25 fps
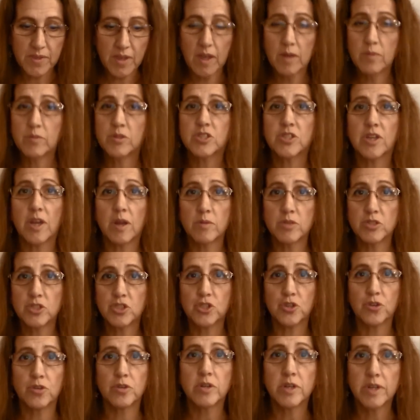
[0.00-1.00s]
I wish I was
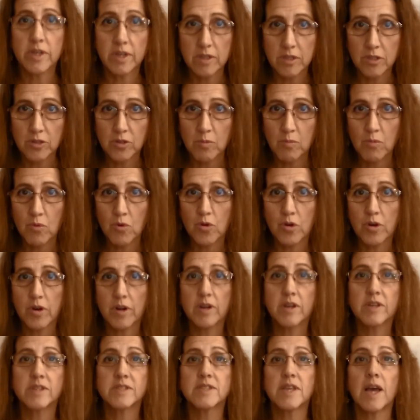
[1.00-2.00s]
journaling a little
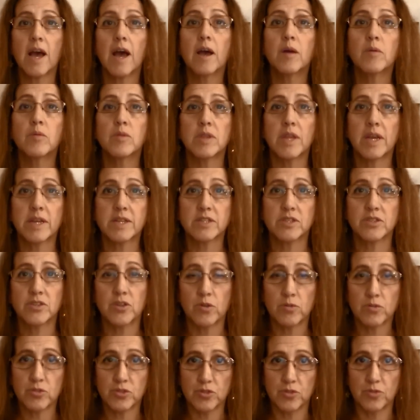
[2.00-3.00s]
more because I would like to
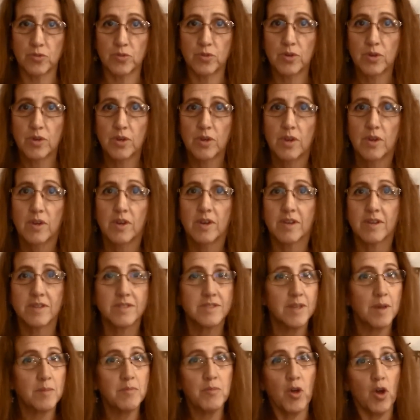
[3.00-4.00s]
know too,
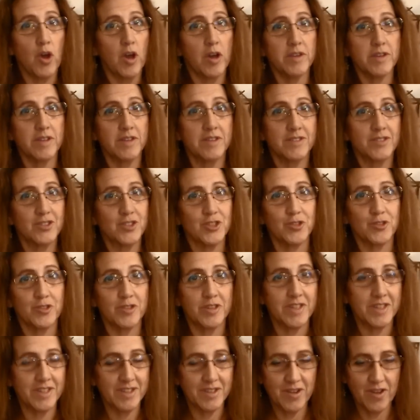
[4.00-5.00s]
Because I'm not
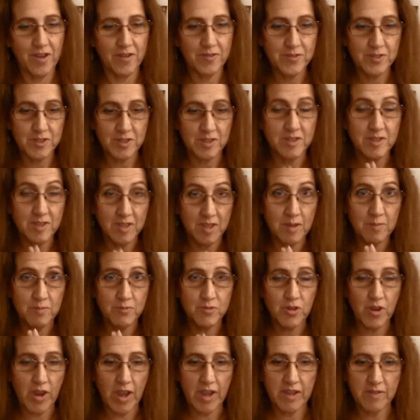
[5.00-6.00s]
journaling enough to
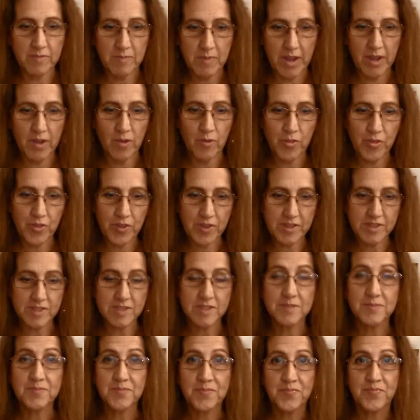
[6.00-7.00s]
keep track of my own
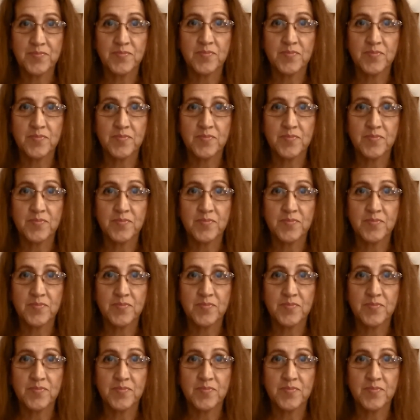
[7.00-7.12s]
things.